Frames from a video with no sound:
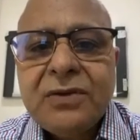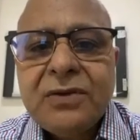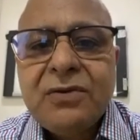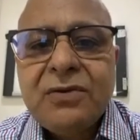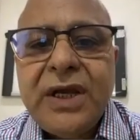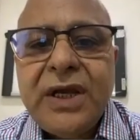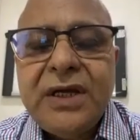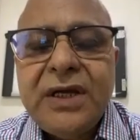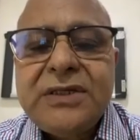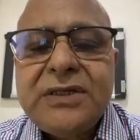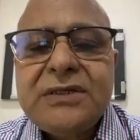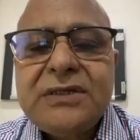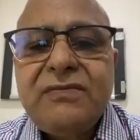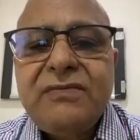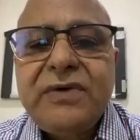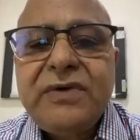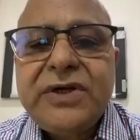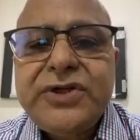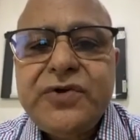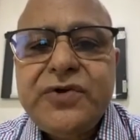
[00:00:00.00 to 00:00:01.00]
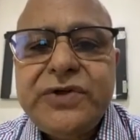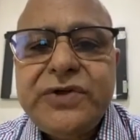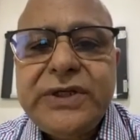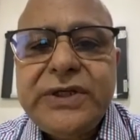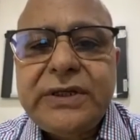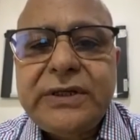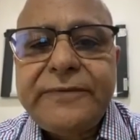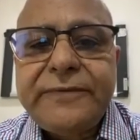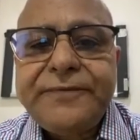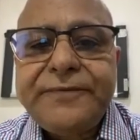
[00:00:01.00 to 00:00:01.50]
So it is our
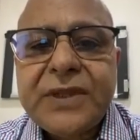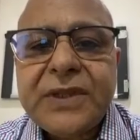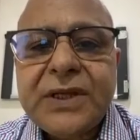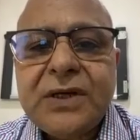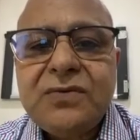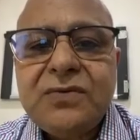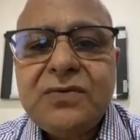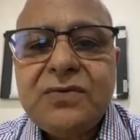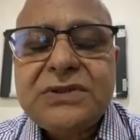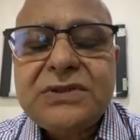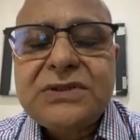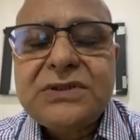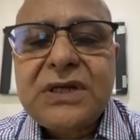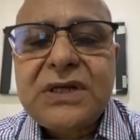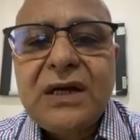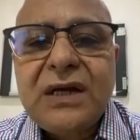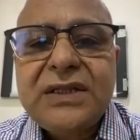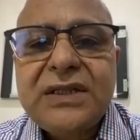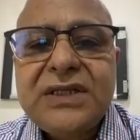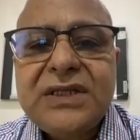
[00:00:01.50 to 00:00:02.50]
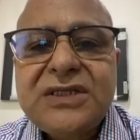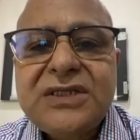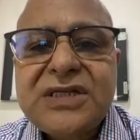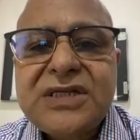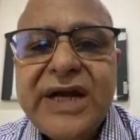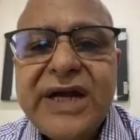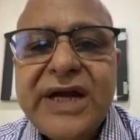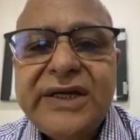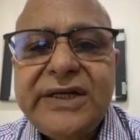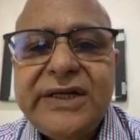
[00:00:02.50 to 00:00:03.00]
duty to start the
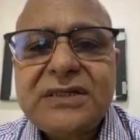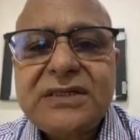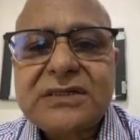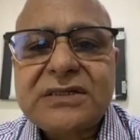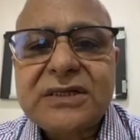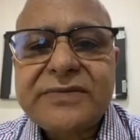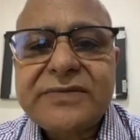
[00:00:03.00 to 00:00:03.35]
statins